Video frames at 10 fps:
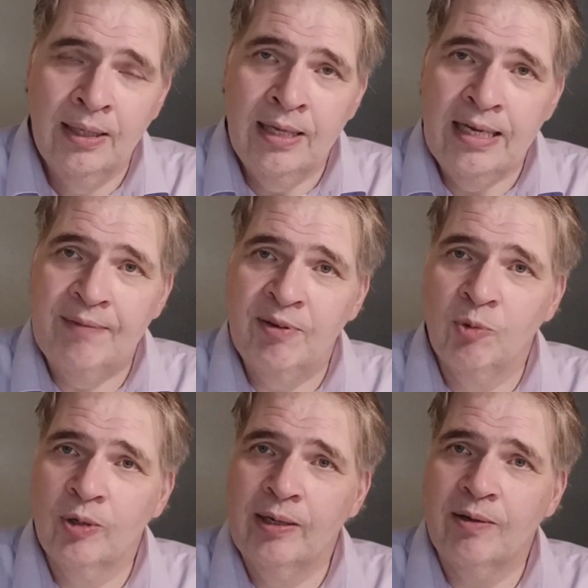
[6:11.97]
If you're
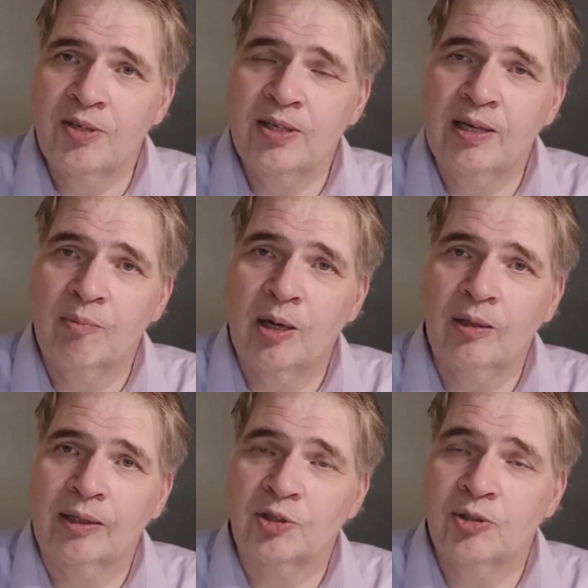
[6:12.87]
more interested in
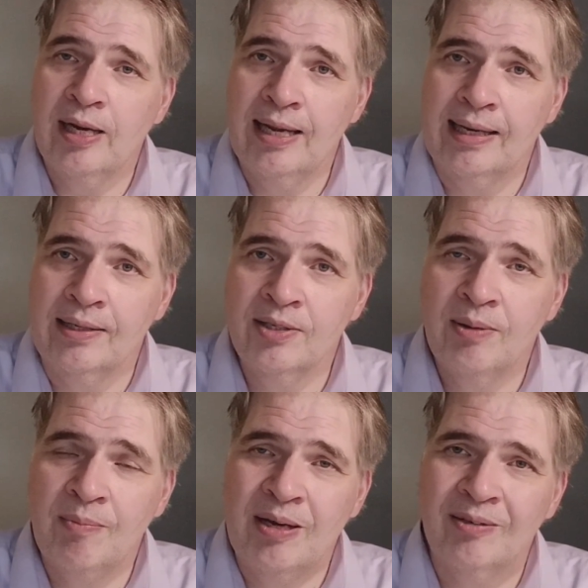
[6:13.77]
modeling trains, I
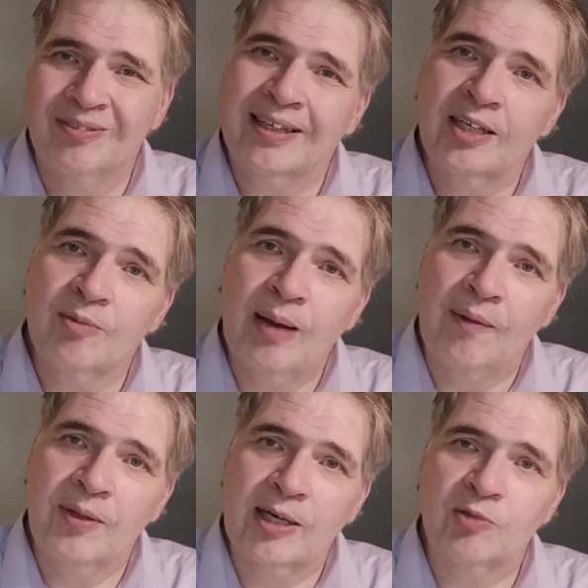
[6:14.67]
don't care
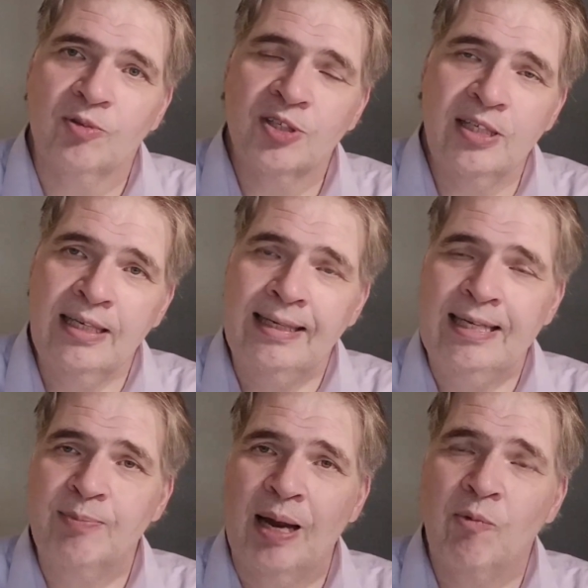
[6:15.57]
about the actual
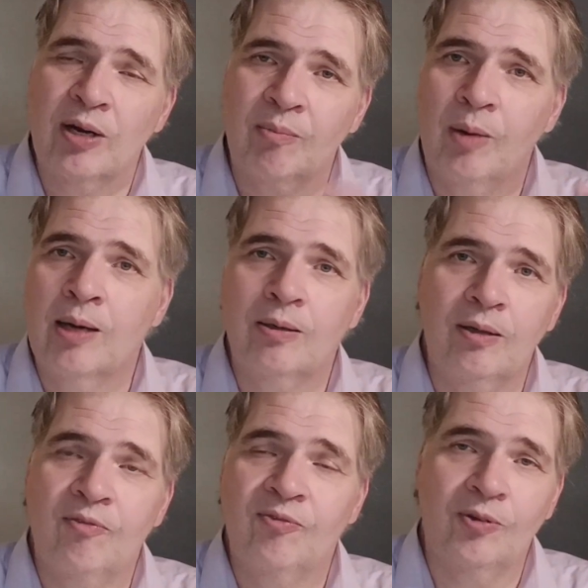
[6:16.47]
scenes, but I want to
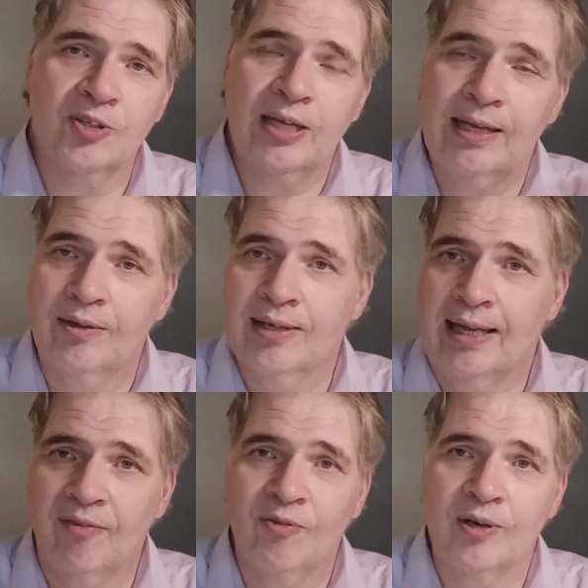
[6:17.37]
model a full-scale
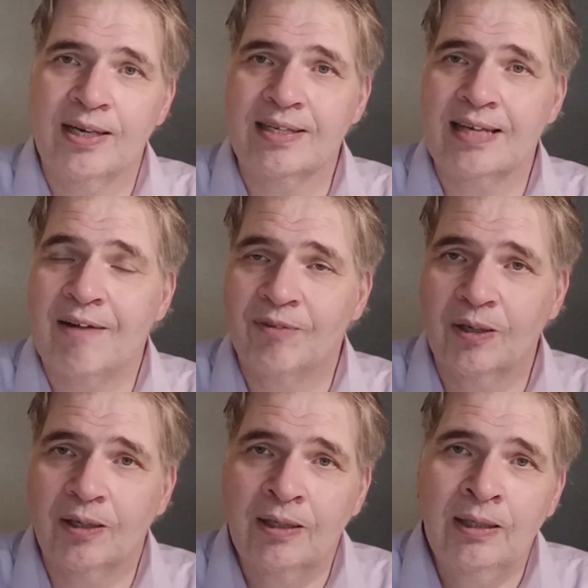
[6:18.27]
California
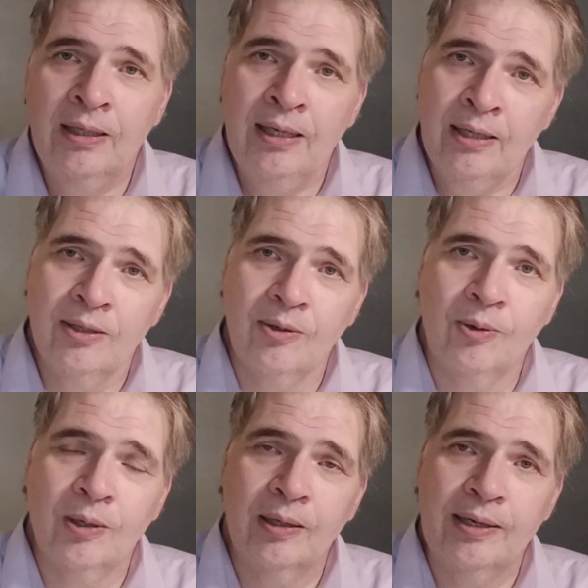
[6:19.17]
Zephyr
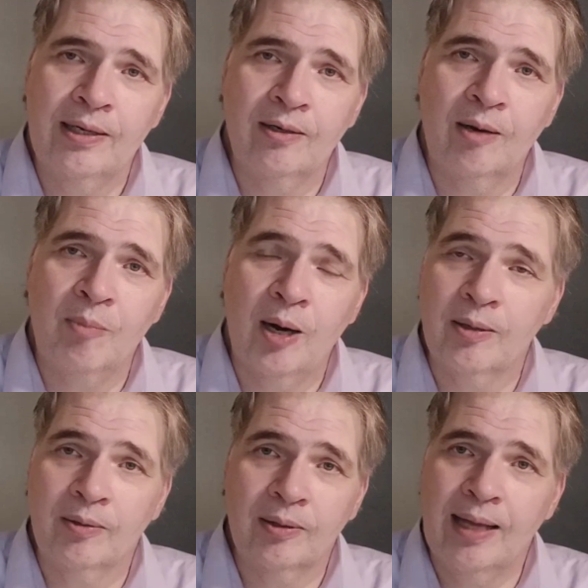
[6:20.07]
or a
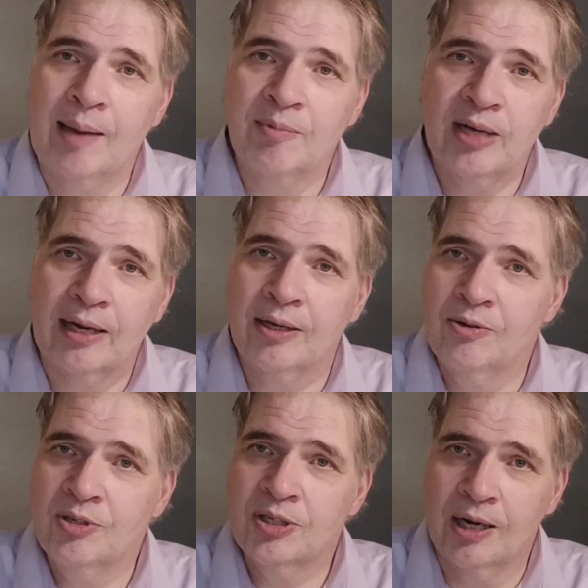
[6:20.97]
modern Amtrak
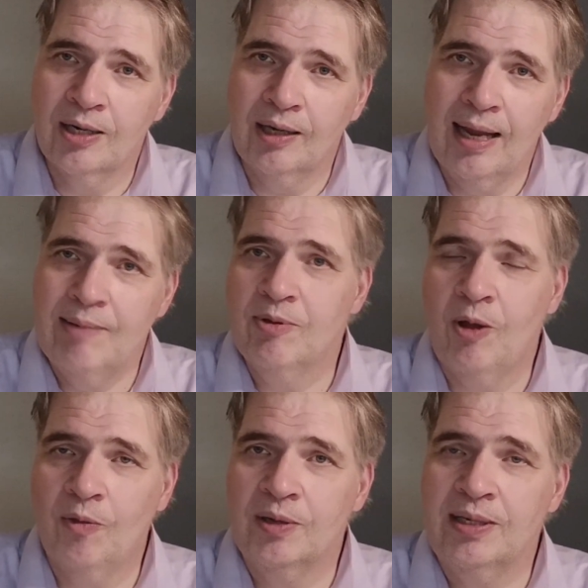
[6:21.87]
Coast Starlight with
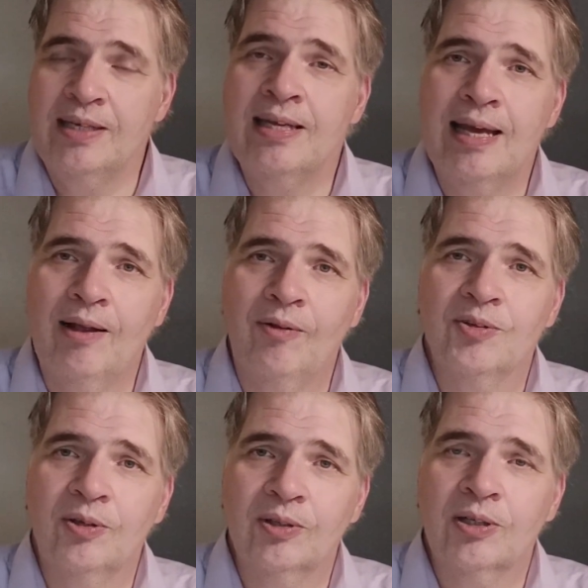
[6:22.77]
all the details,
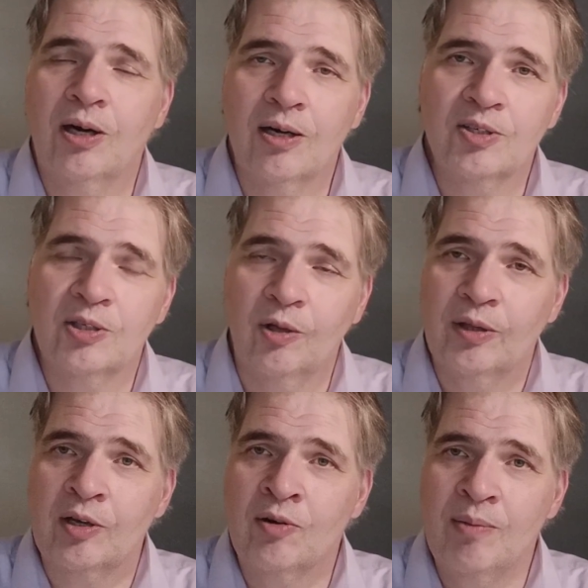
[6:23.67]
all the cars, and all
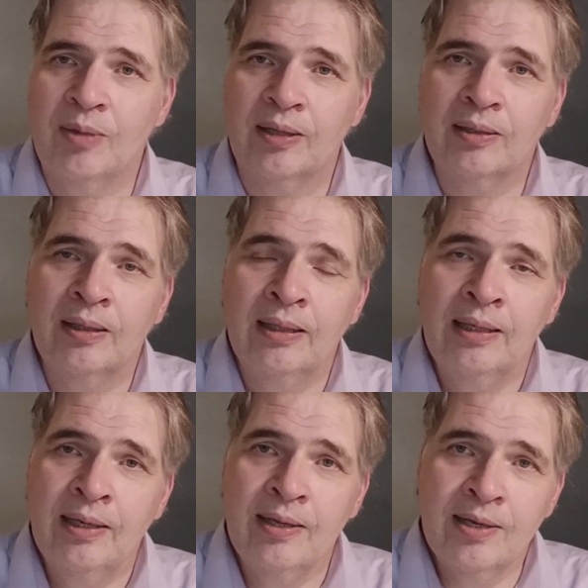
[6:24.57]
the equipment,
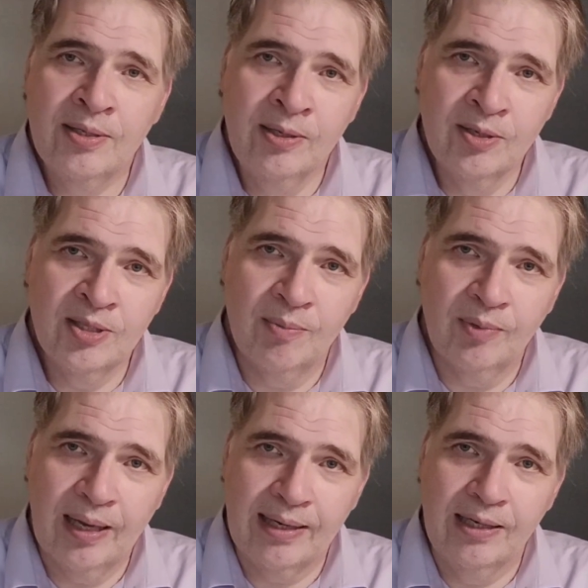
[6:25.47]
you consider something
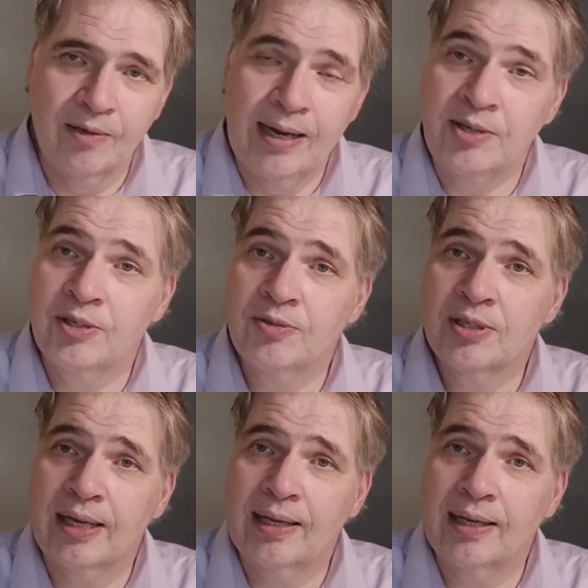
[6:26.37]
like HO scale.